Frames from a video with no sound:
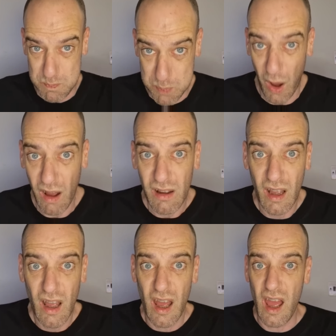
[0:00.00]
But
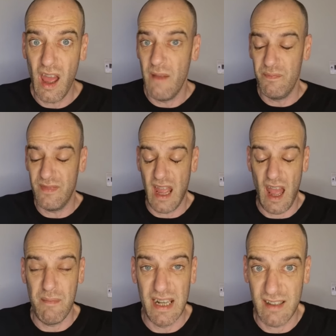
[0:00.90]
I
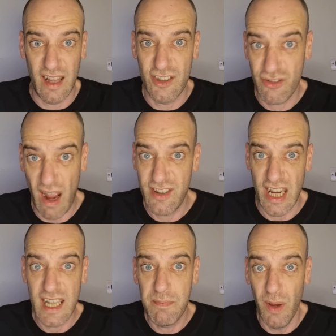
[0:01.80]
mean, it's like
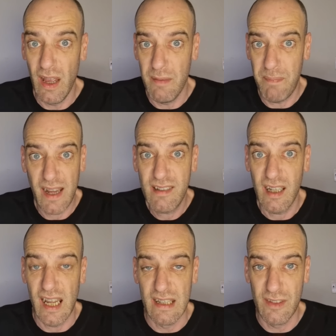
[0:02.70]
tragic, but it
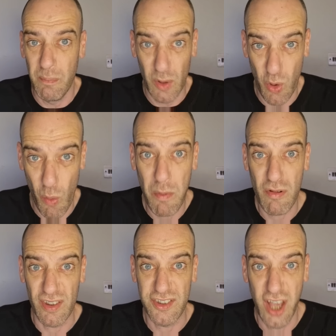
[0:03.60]
basically the
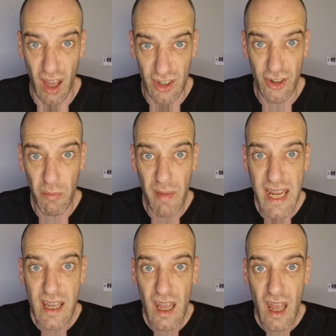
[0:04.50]
Bakura has turned on
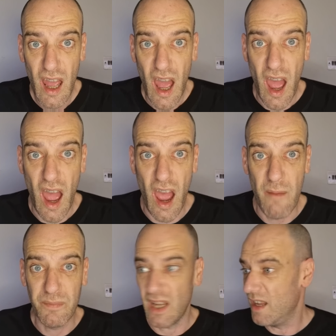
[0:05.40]
me.
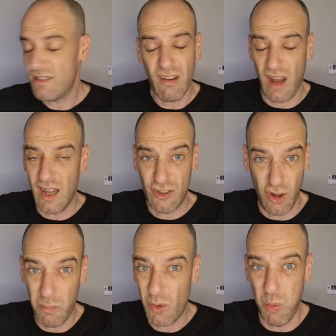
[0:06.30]
It's not like
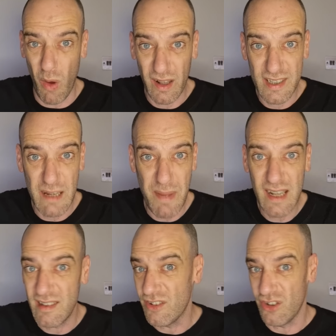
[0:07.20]
top quality
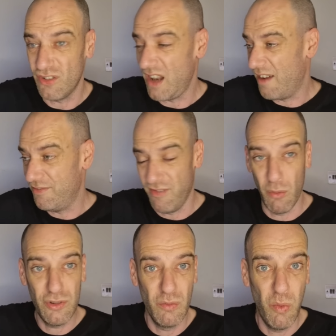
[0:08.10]
bits, it's just like
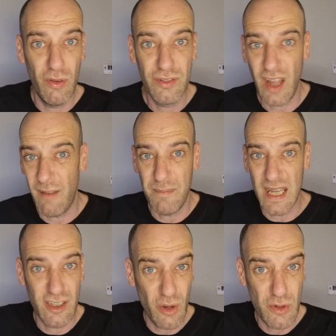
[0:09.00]
frozen ones that I've
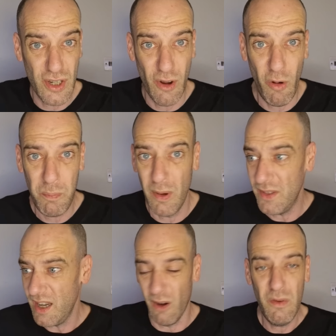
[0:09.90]
been cooking up,
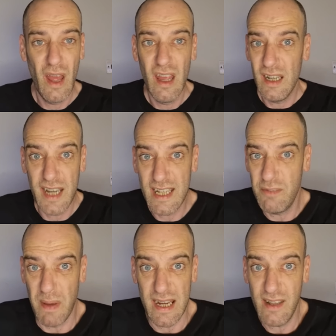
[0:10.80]
but you know,
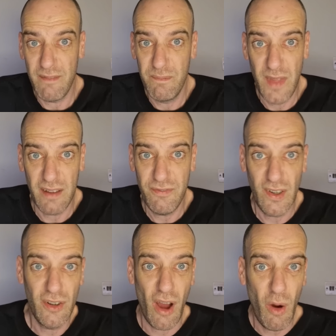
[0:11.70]
needs be, they
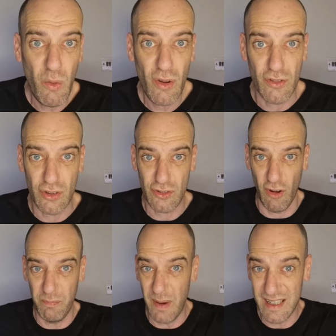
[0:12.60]
fill the hole and
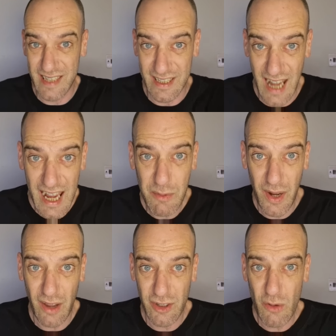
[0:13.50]
stuff. But today
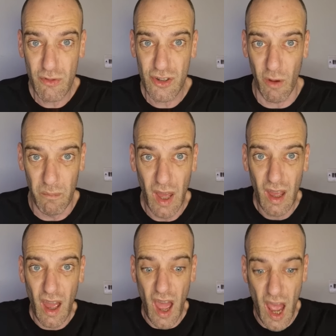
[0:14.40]
when I cooked them,
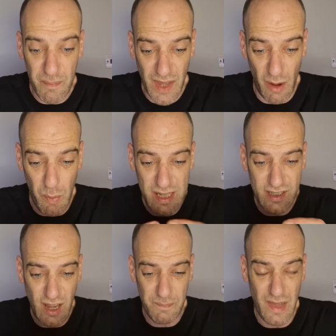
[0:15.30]
I
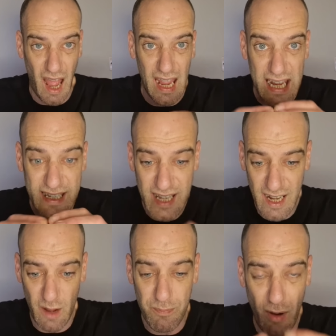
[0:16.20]
went to eat
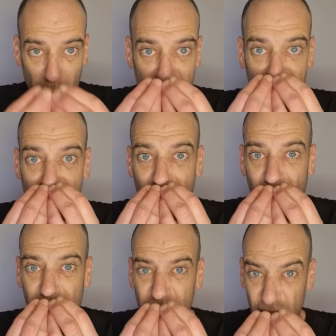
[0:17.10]
it and I broke it in
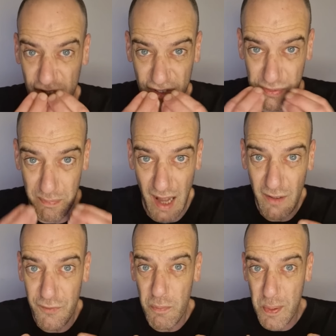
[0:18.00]
half, and the
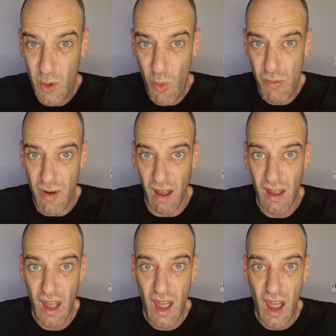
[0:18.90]
smell of the Pakora
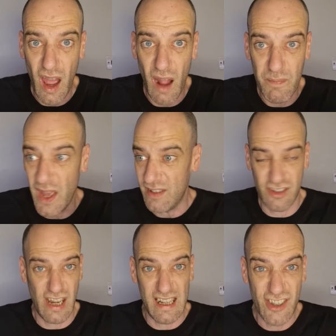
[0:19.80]

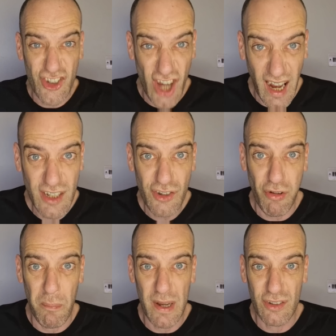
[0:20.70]
it's changed
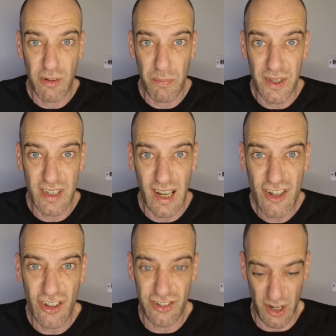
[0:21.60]
from being something
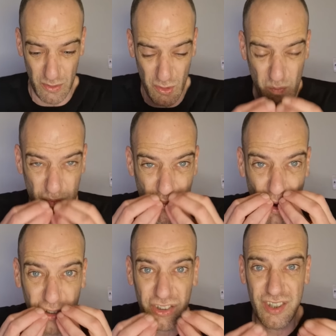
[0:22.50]
delicious, and it was all
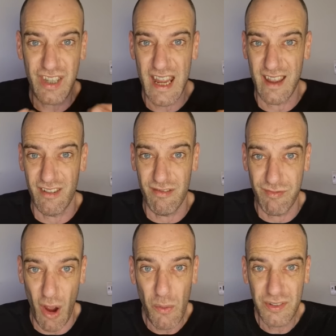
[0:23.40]
musty and
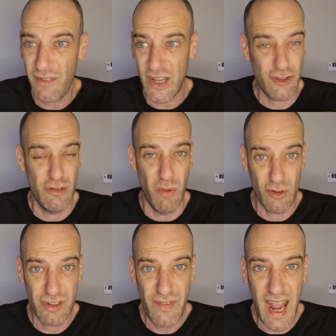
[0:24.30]
gross. I've had too
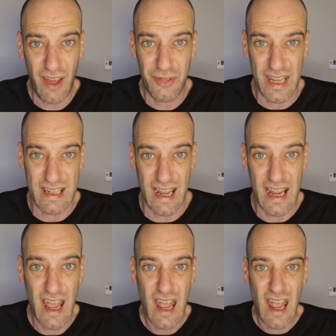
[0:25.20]
much of it, I think.